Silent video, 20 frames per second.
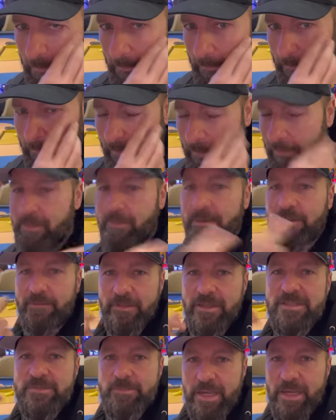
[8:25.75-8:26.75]
Yeah,
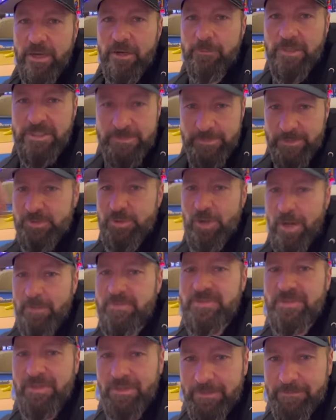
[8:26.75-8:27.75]
that's my
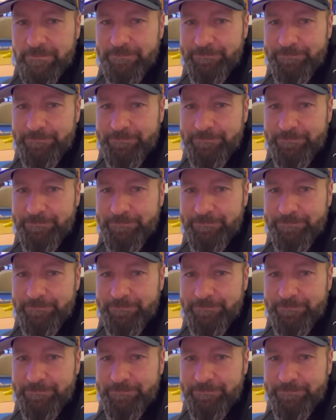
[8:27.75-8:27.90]
drops thing.